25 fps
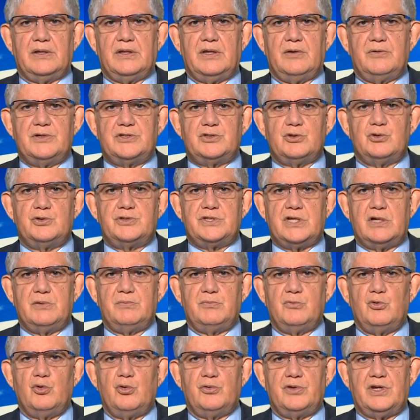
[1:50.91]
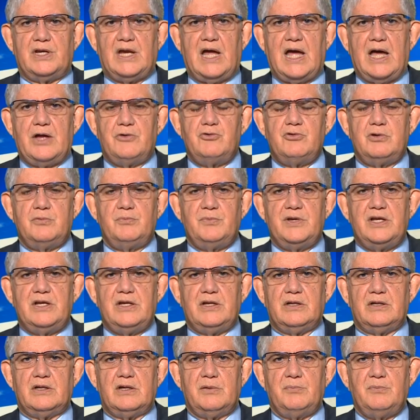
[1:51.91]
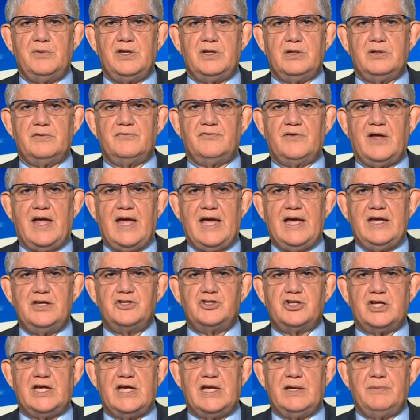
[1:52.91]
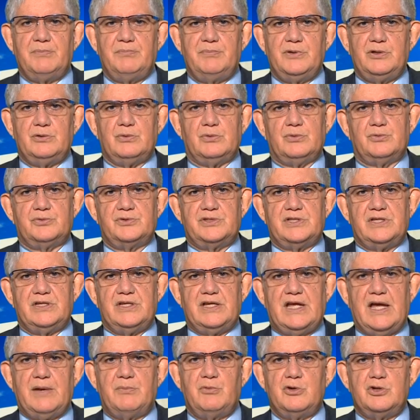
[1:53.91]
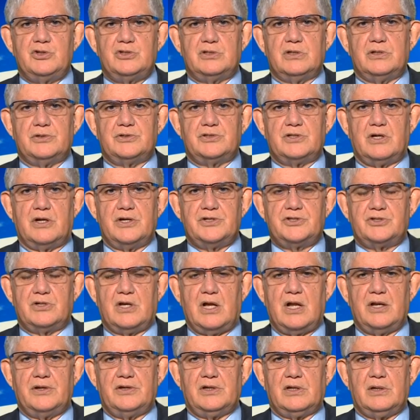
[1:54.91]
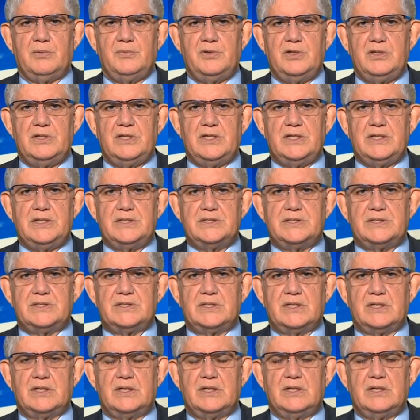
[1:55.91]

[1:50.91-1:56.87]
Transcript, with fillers: There is also more than 100 million committed for aged care bills in the Aboriginal and Torres Strait Islander communities.